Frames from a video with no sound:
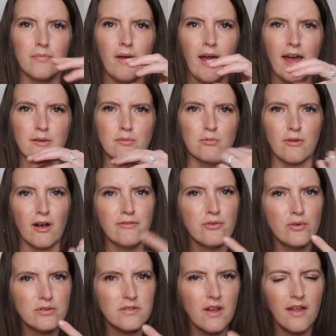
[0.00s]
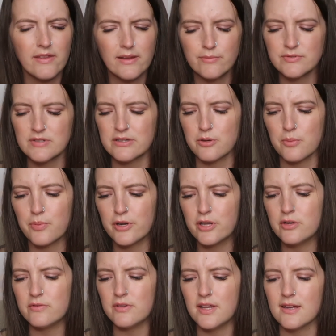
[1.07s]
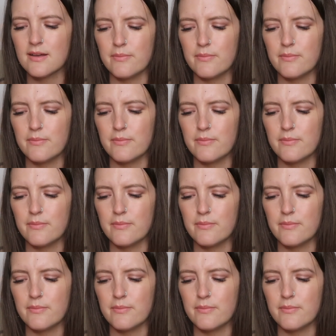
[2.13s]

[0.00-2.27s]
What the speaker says: had ruffles on them. So they were pretty unique.